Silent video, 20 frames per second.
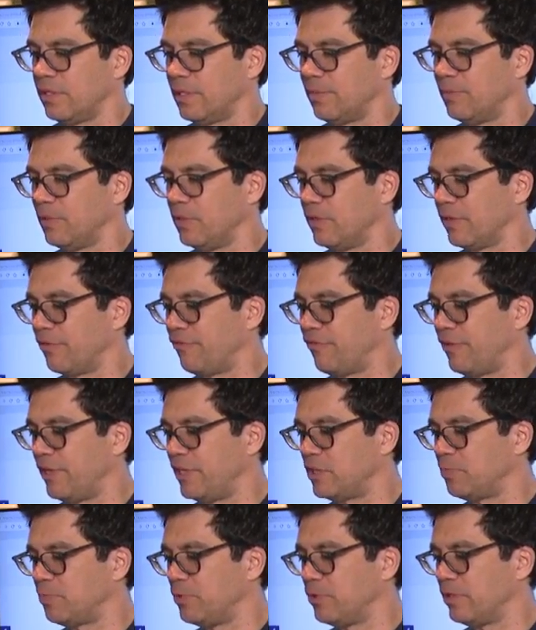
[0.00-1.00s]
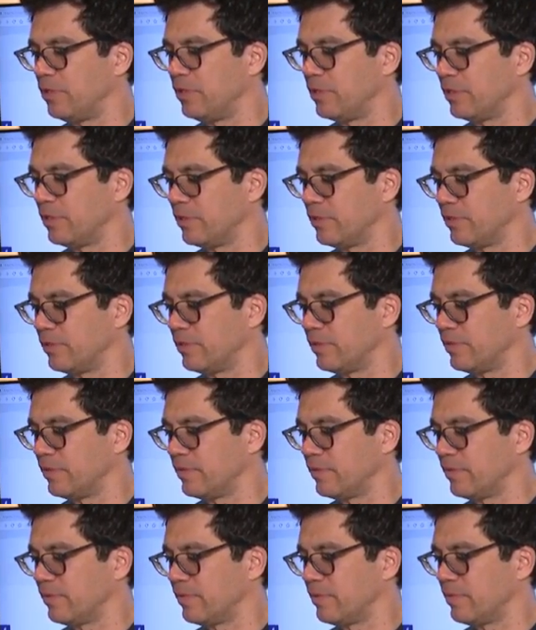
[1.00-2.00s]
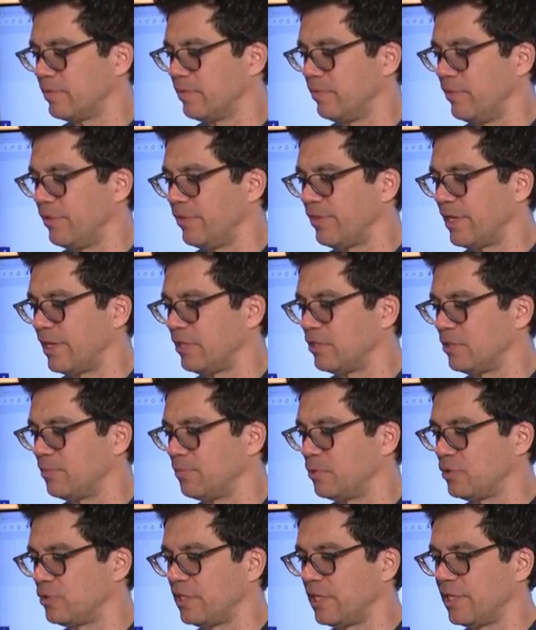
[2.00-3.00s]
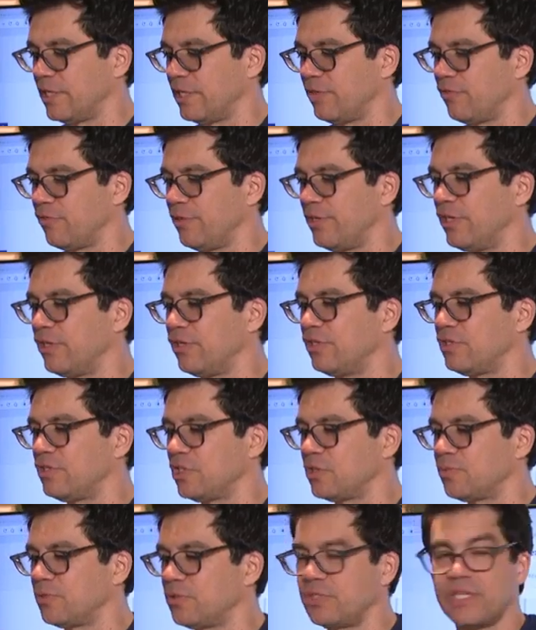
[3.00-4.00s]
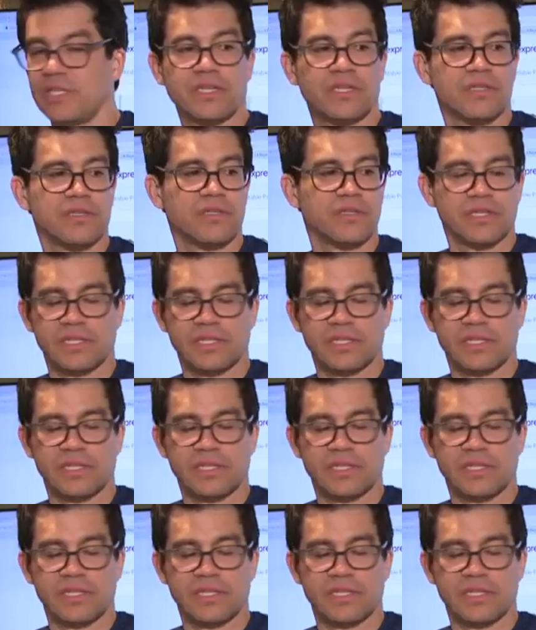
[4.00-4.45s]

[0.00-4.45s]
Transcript: I'm going to look at Facebook. 1,000 per second. 306 per second.